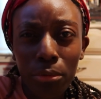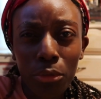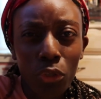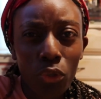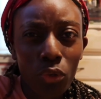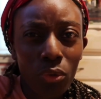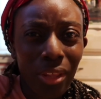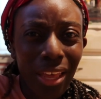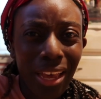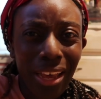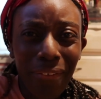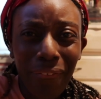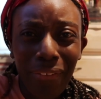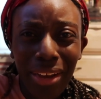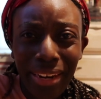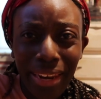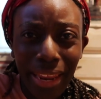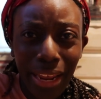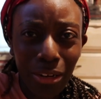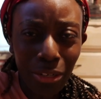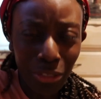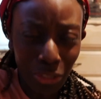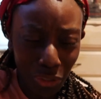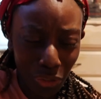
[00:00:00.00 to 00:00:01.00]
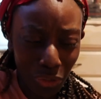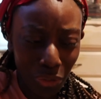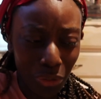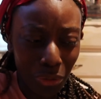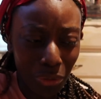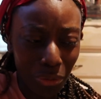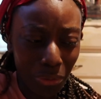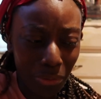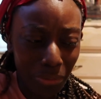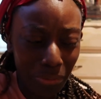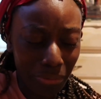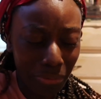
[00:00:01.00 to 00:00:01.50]
do like
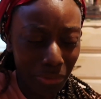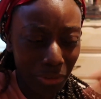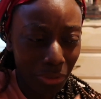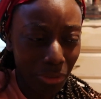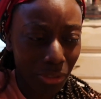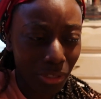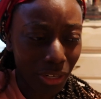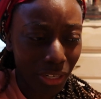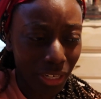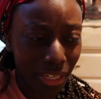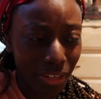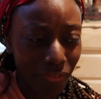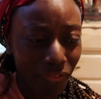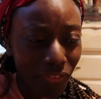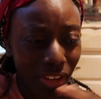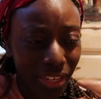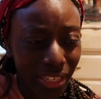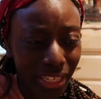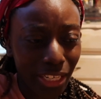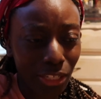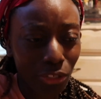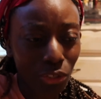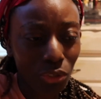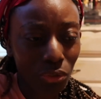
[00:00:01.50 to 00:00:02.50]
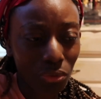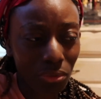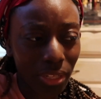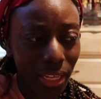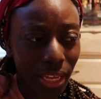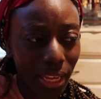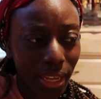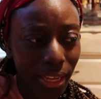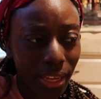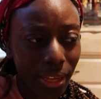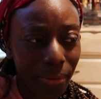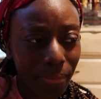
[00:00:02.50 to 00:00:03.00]
a financial,
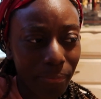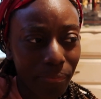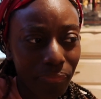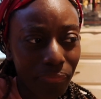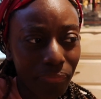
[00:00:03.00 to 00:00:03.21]
like,